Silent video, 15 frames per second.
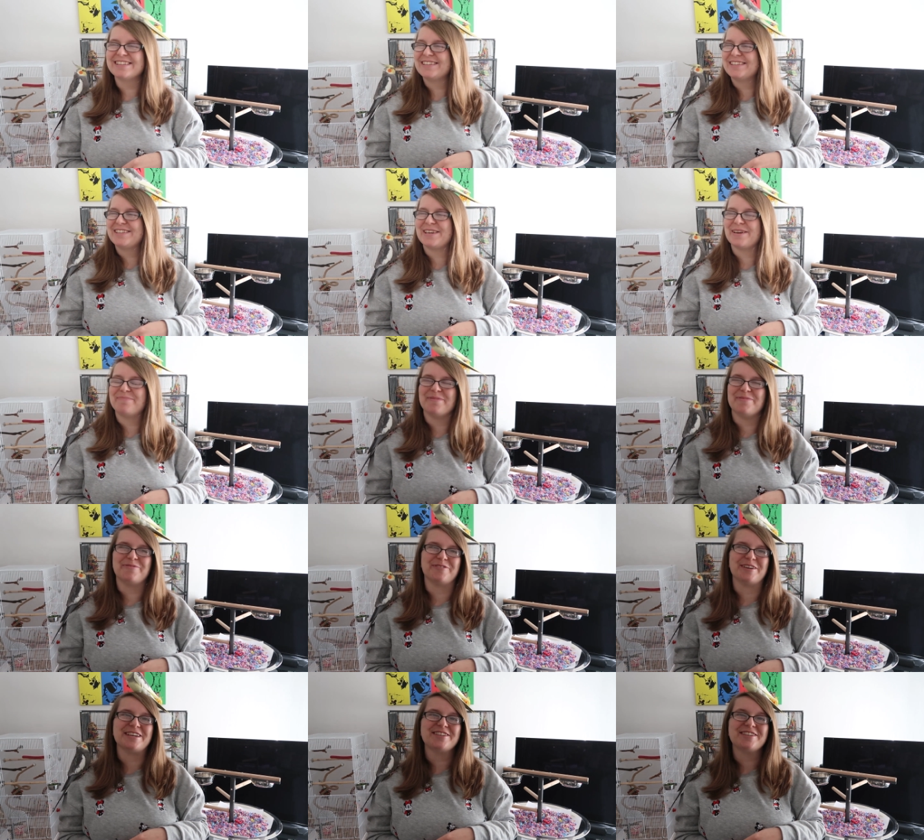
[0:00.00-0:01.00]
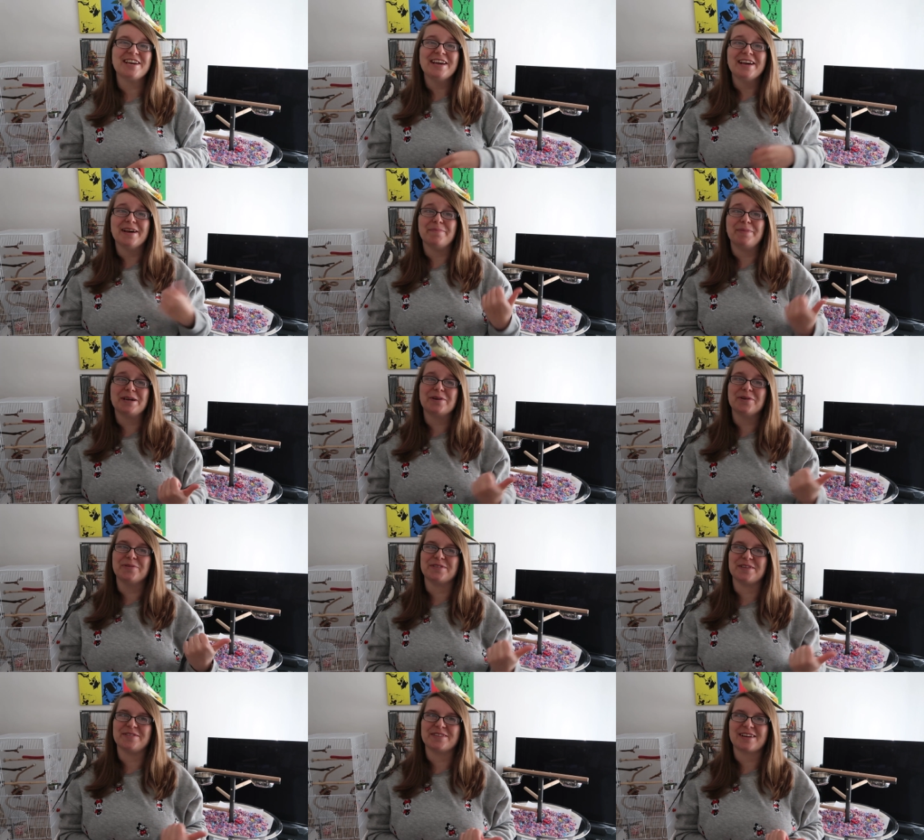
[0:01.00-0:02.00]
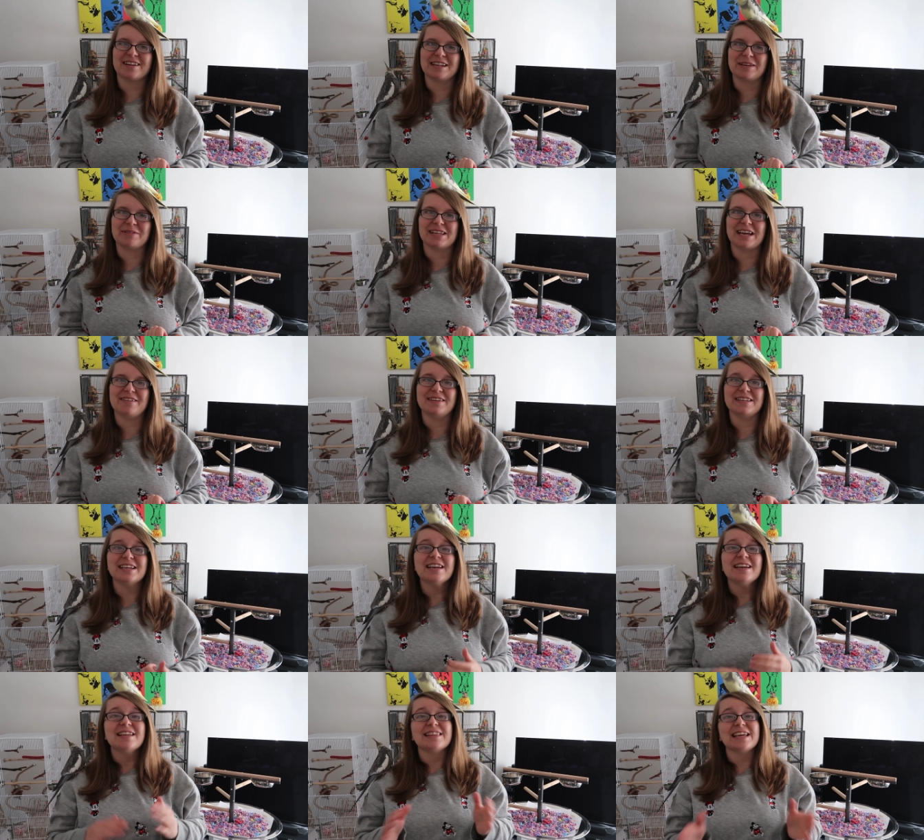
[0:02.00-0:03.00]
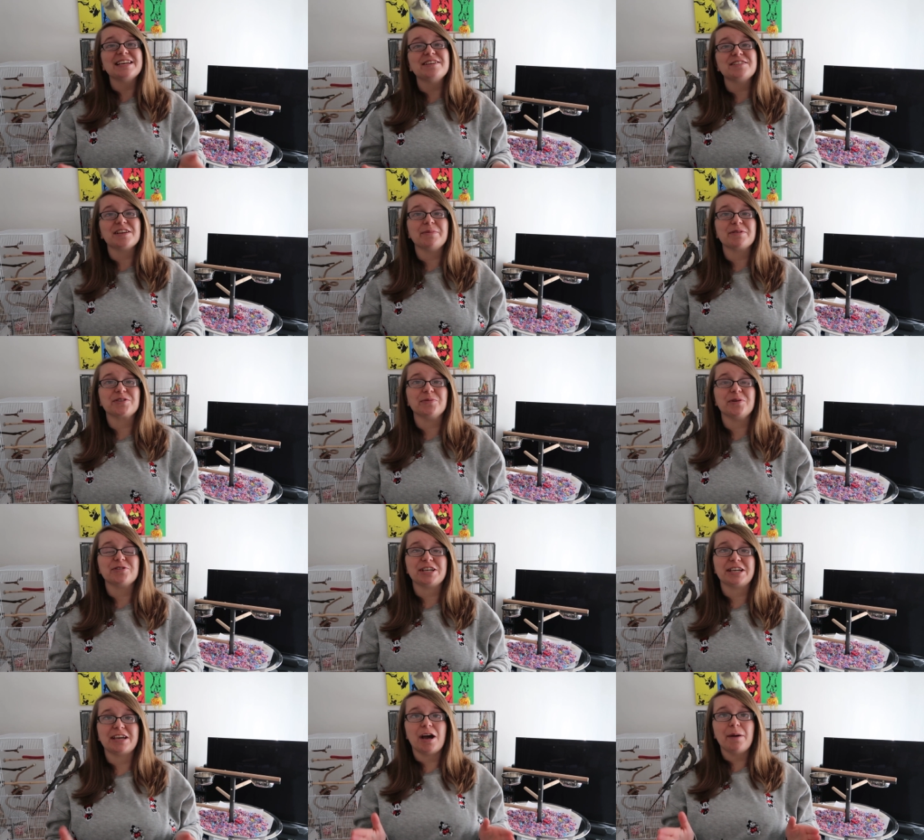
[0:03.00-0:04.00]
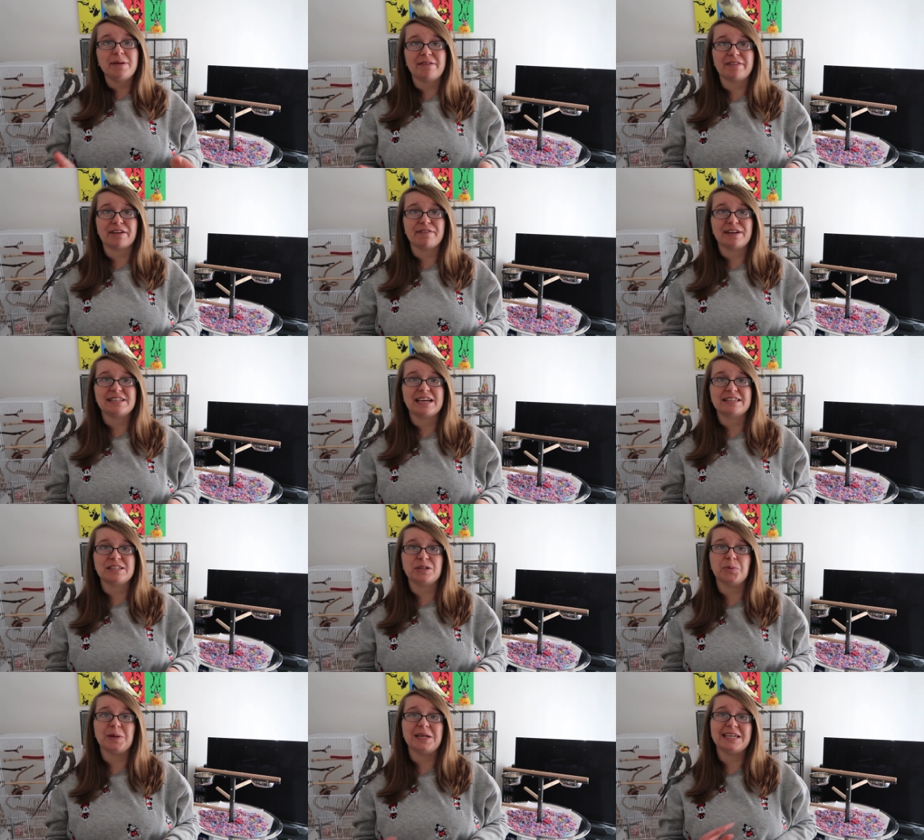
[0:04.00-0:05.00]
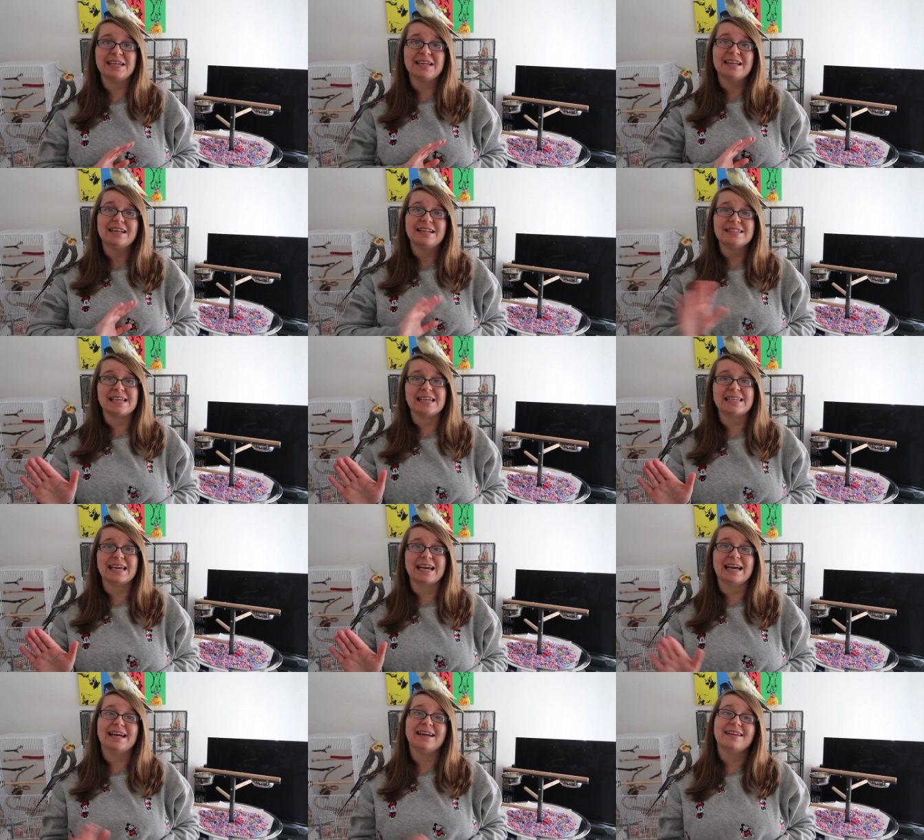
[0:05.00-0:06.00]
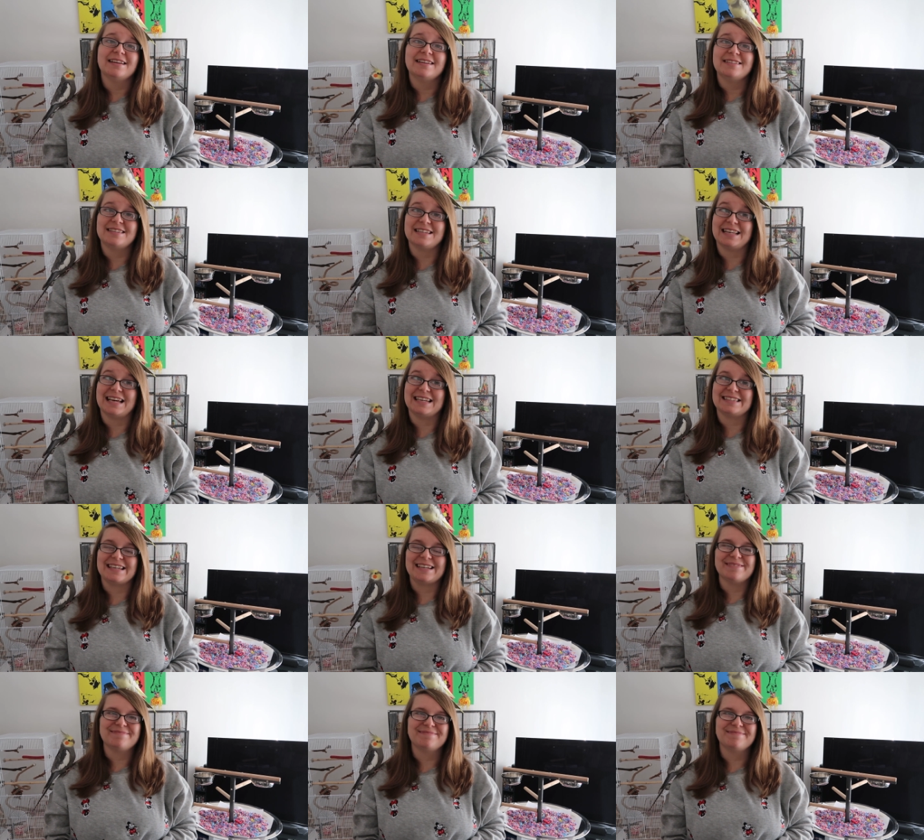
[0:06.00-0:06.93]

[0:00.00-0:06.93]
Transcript: Chip and Fish and Pickles is coming with David. Thank you so much for watching. I hope you're having a fantastic week. Take care. See you later.